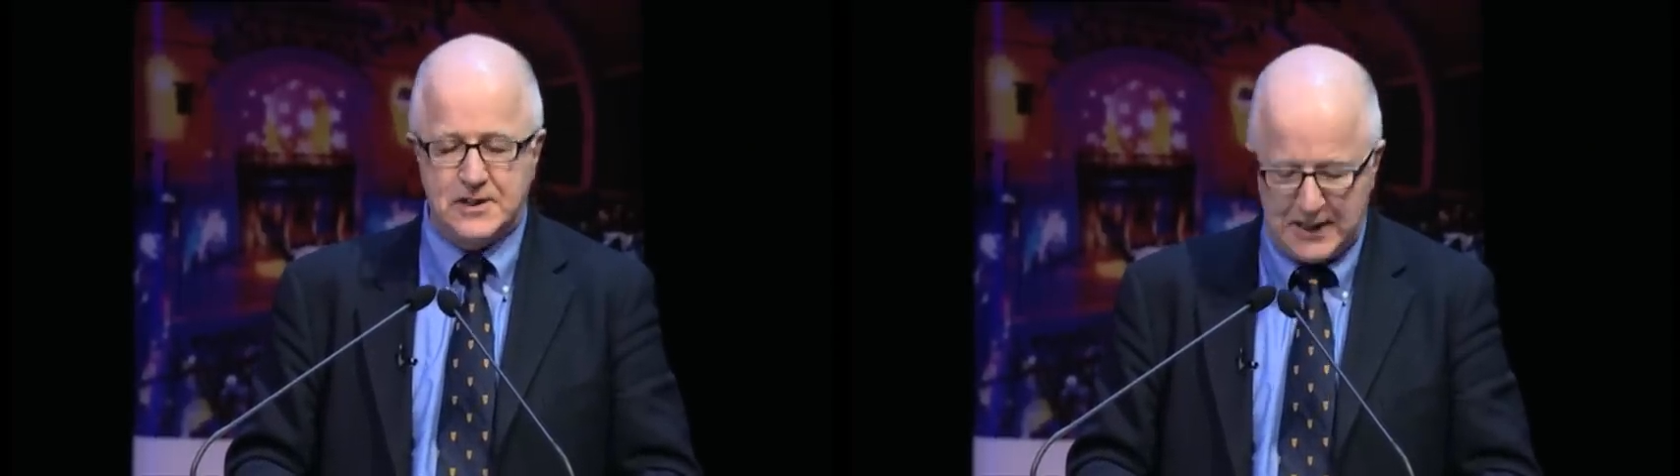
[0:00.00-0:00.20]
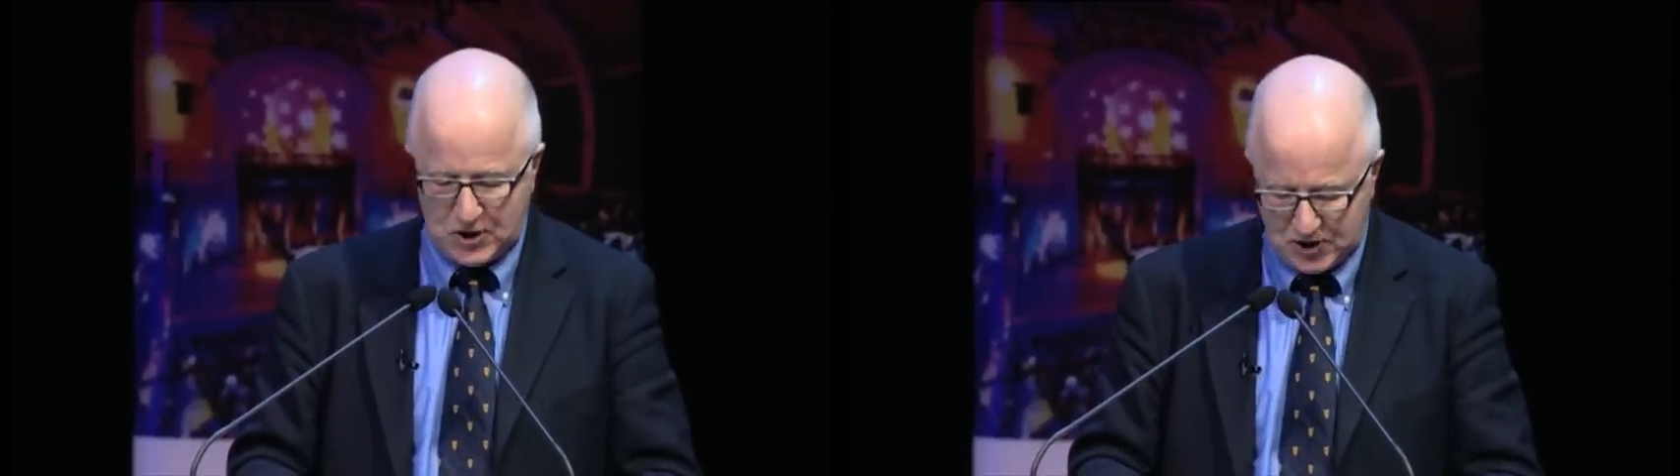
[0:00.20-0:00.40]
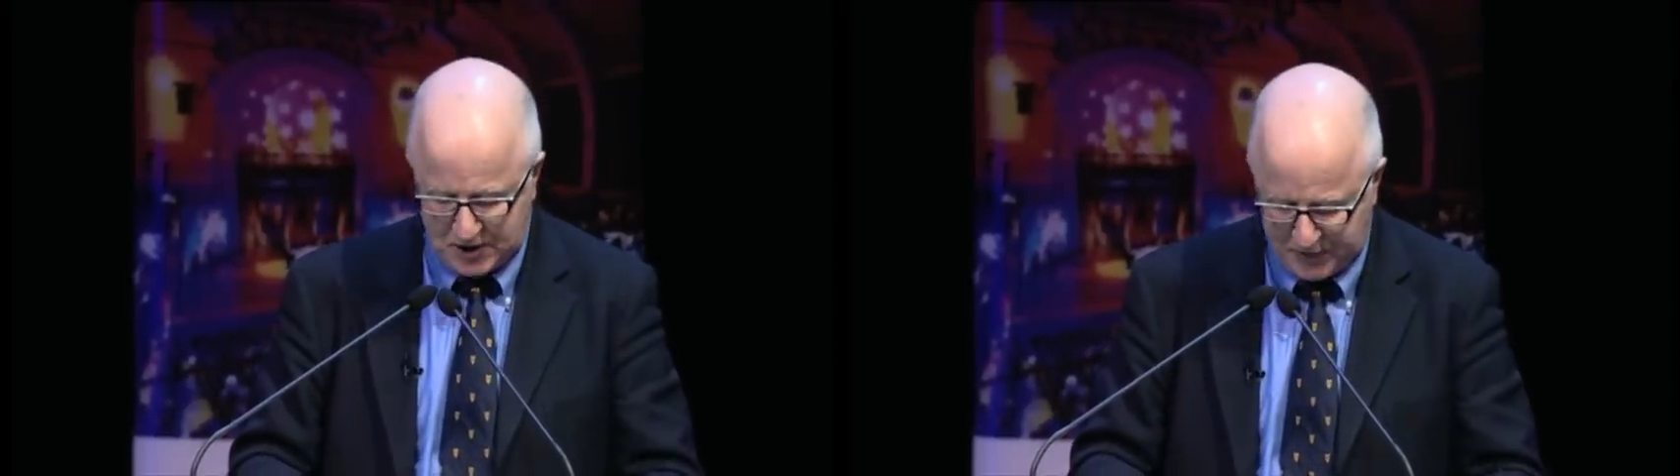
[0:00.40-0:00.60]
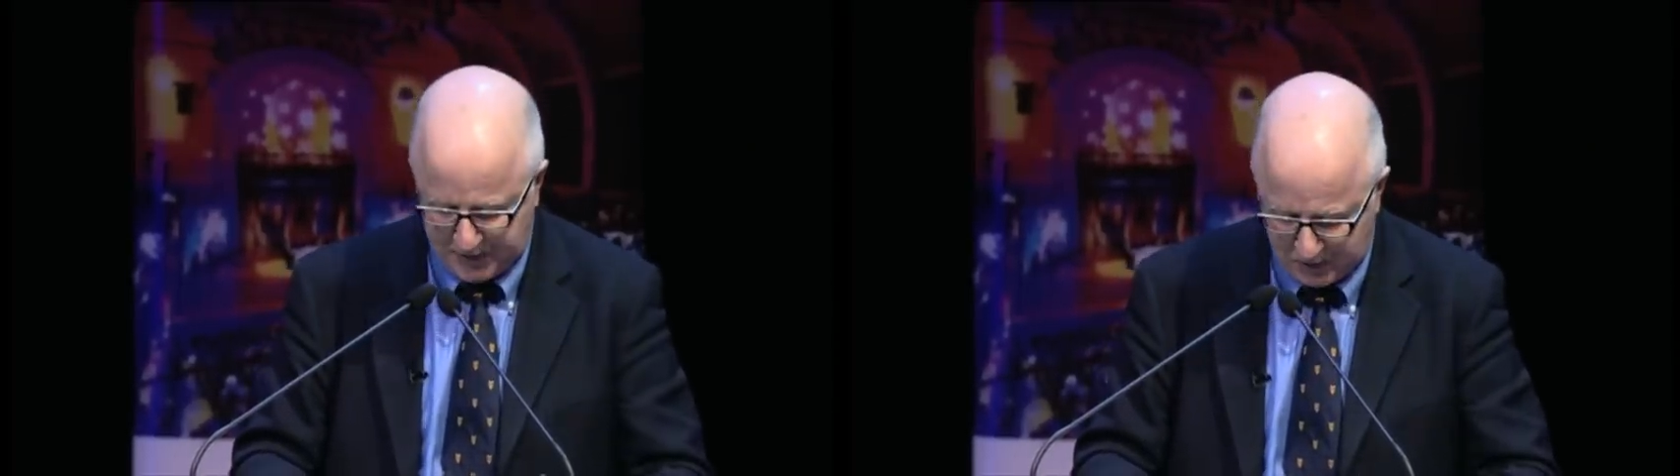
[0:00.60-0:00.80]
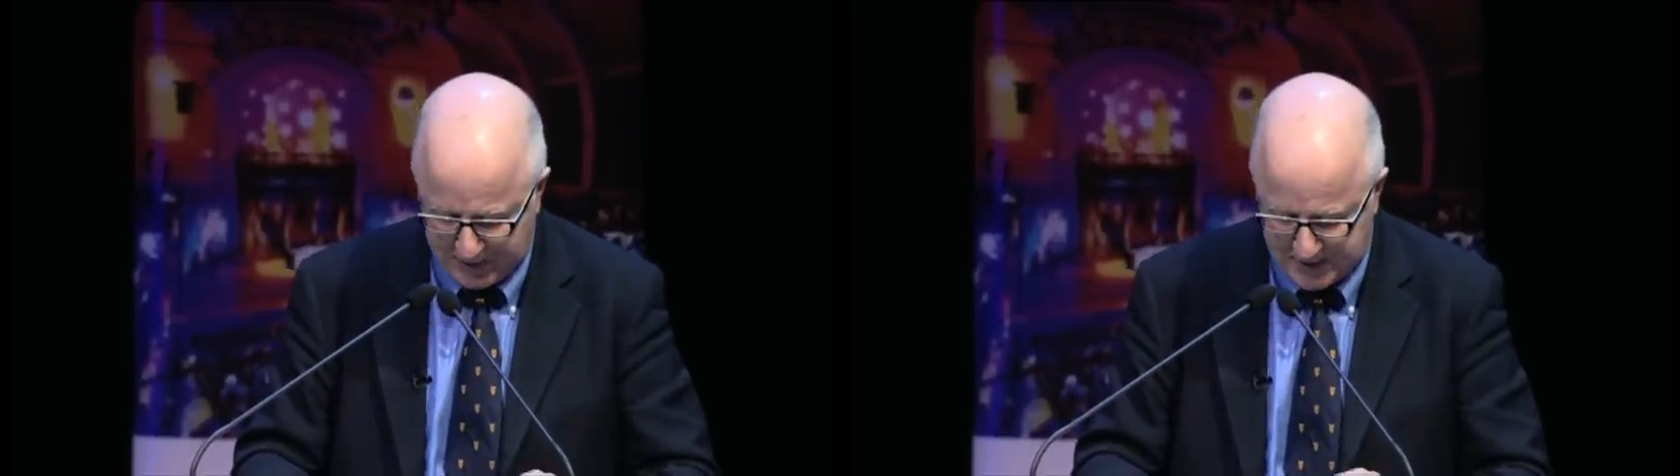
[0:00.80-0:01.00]
agency for
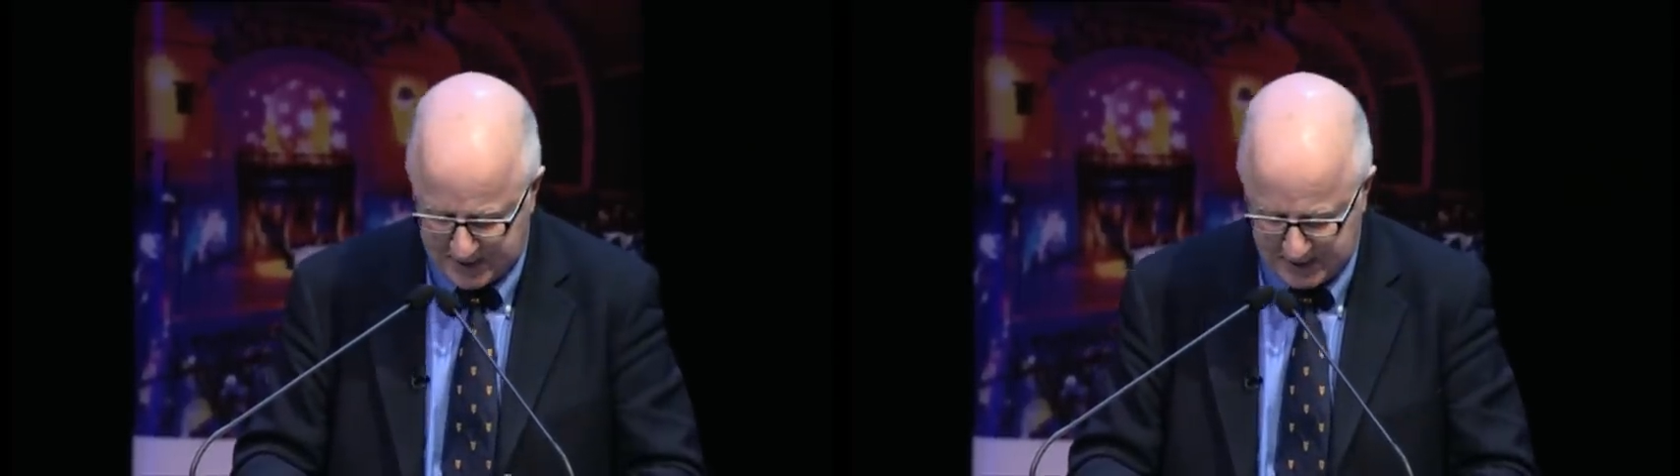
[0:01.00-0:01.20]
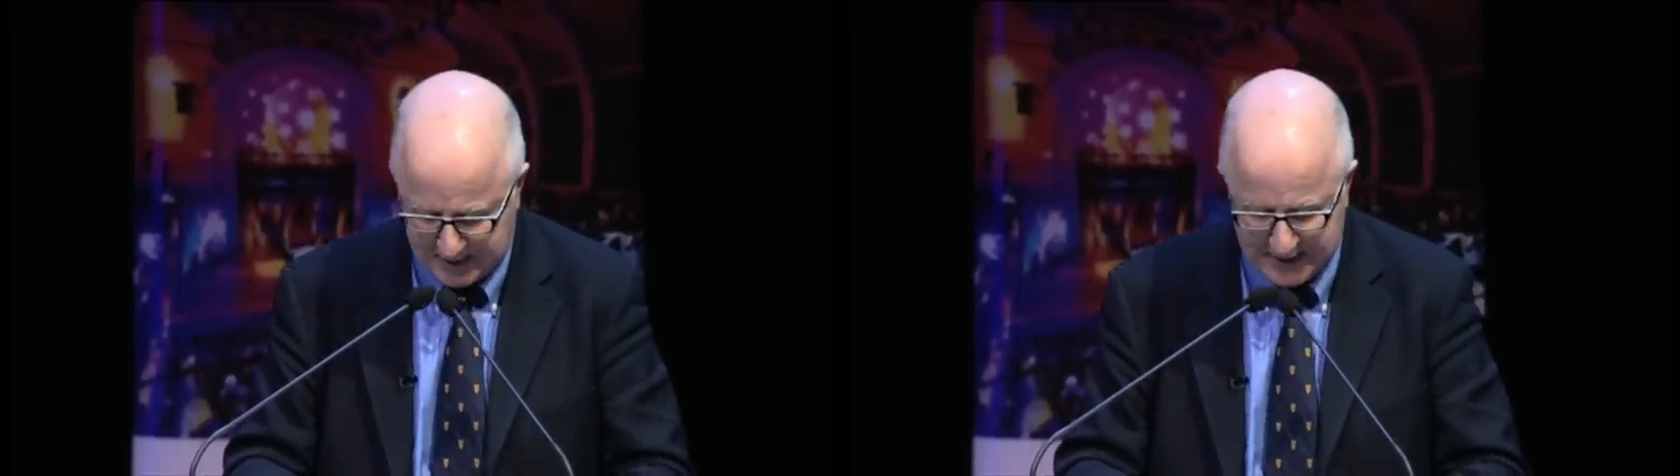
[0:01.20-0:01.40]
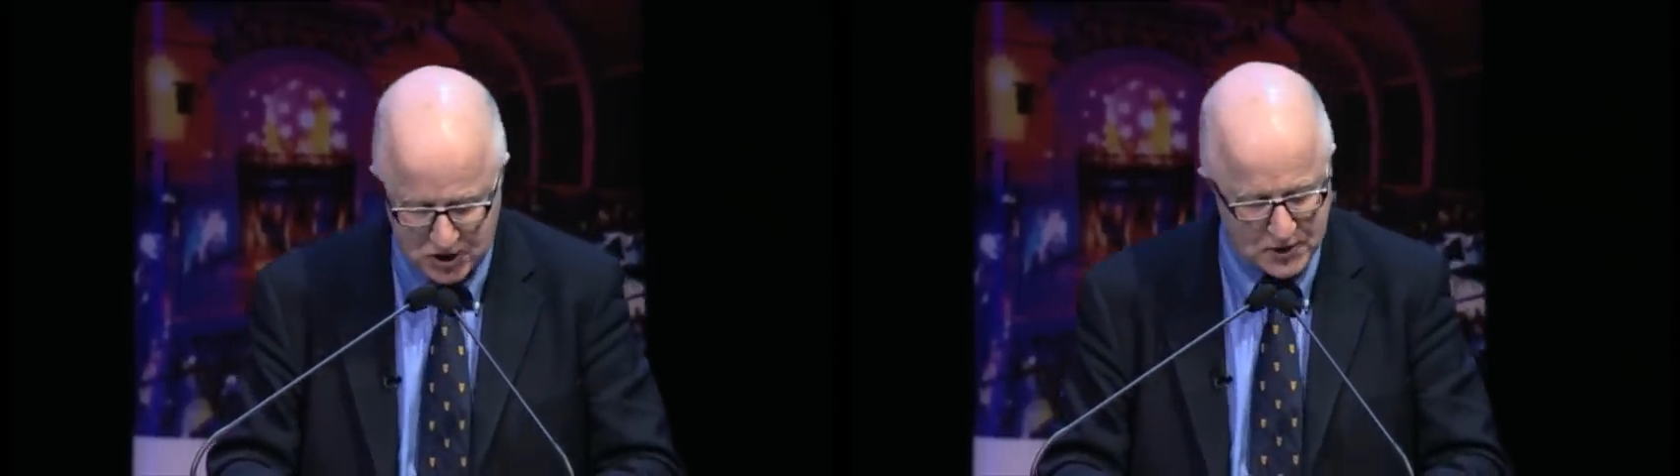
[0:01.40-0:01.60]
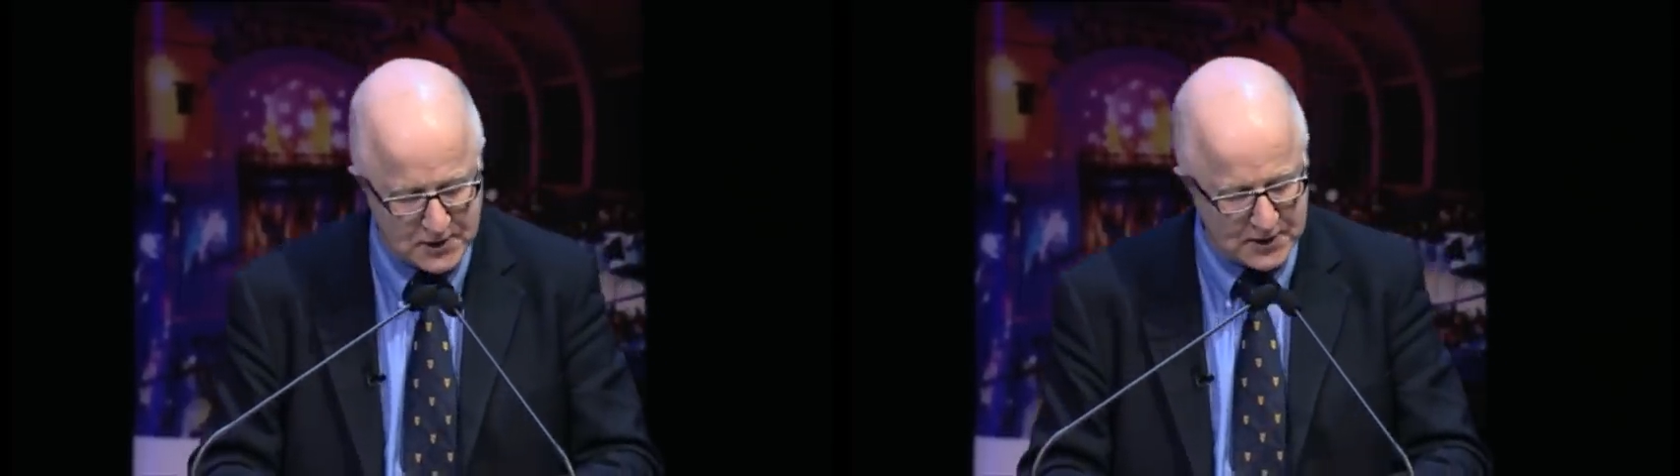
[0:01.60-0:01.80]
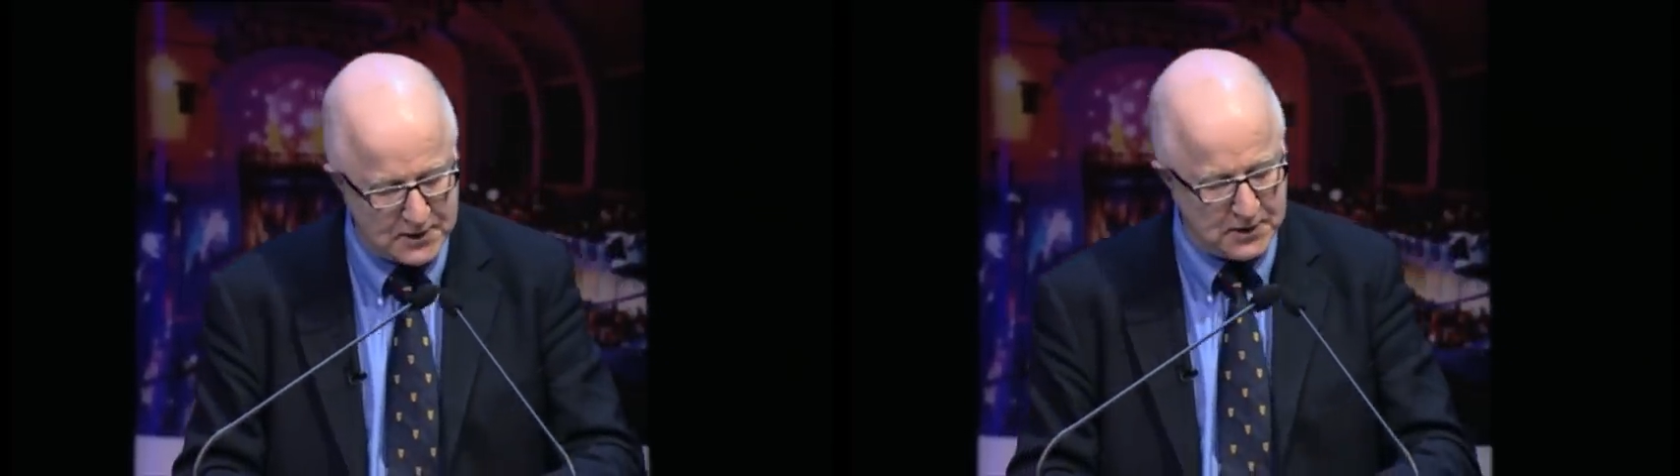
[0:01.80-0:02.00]
the ratings
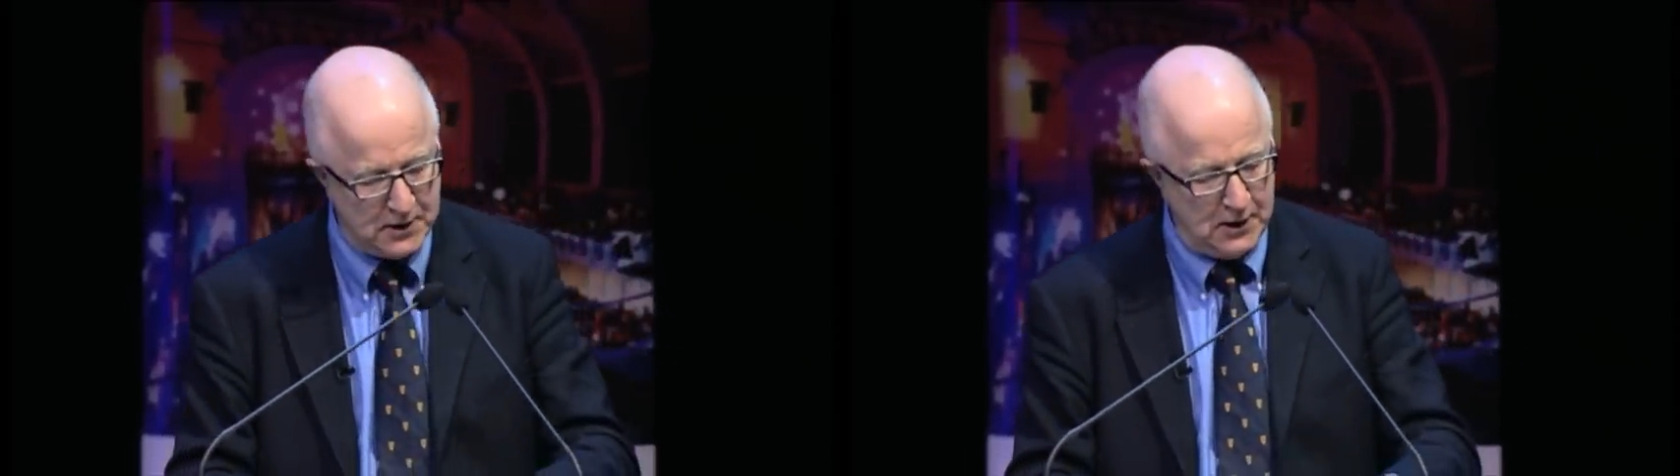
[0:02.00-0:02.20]
agencies?